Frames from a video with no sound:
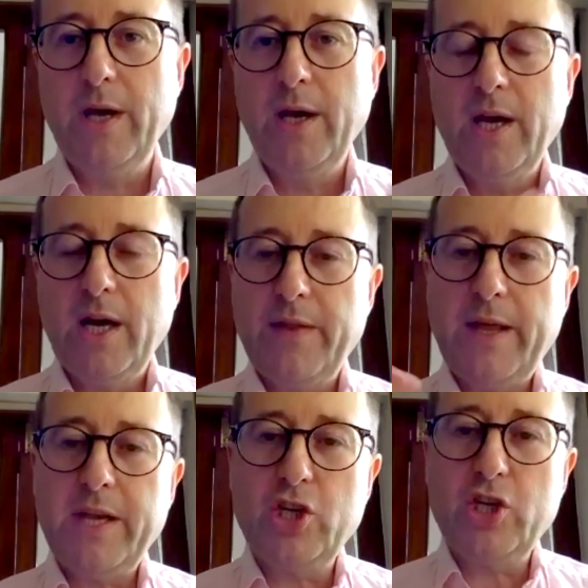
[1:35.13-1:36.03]
and then
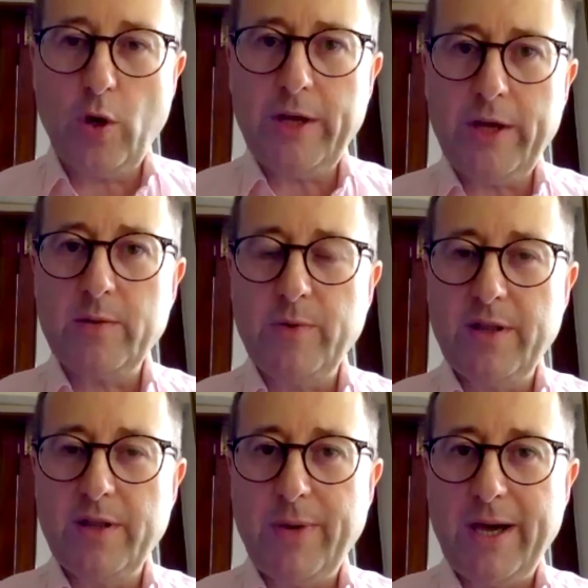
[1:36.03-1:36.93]
join it with the
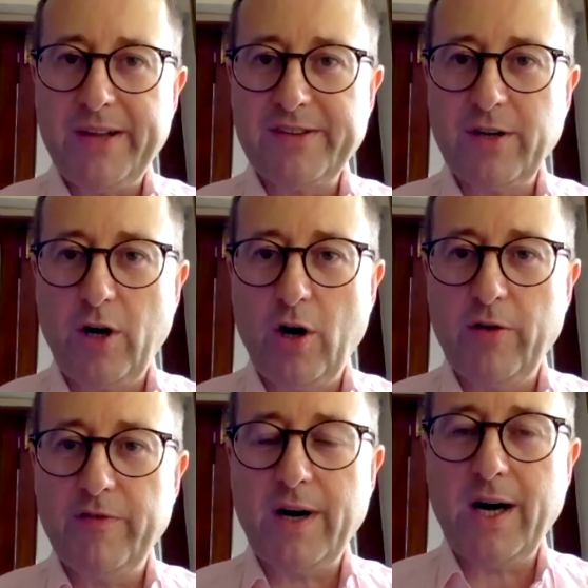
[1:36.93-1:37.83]
best of
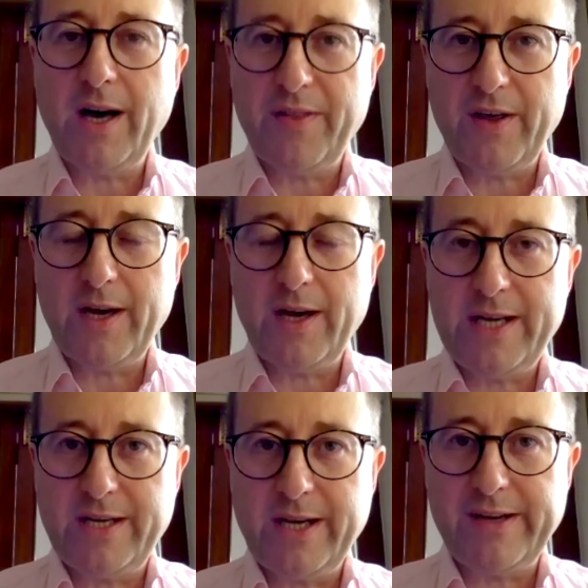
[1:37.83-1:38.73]
other
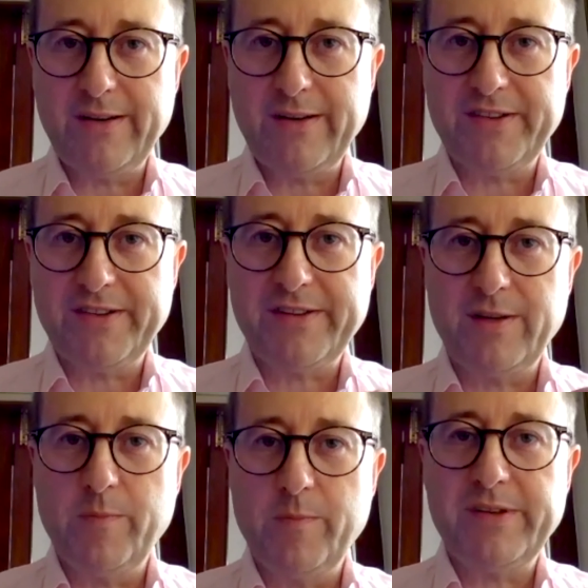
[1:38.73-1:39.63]
educational systems